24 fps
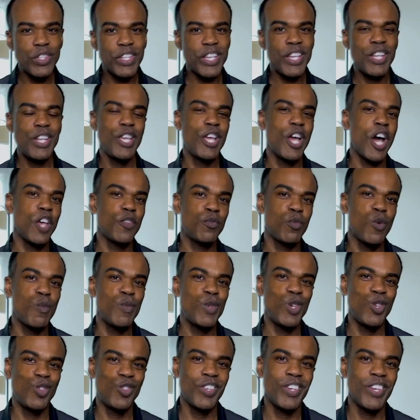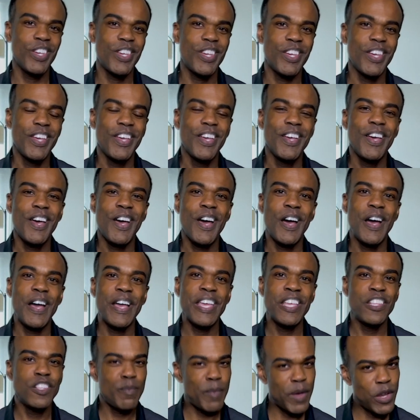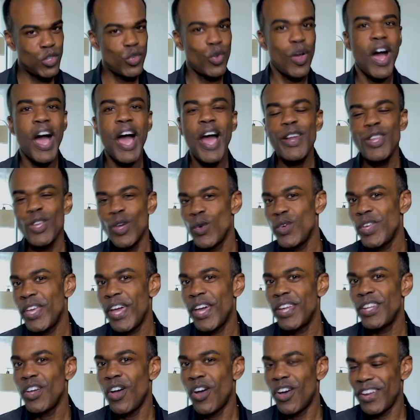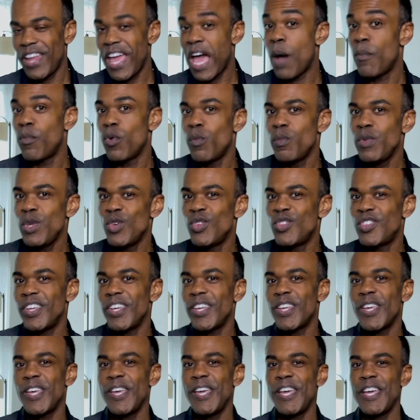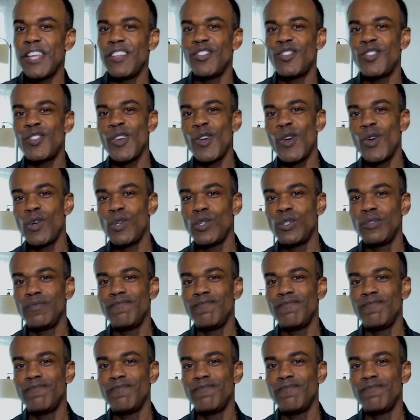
any gospel music in spatial audio yet on Apple Music. And so,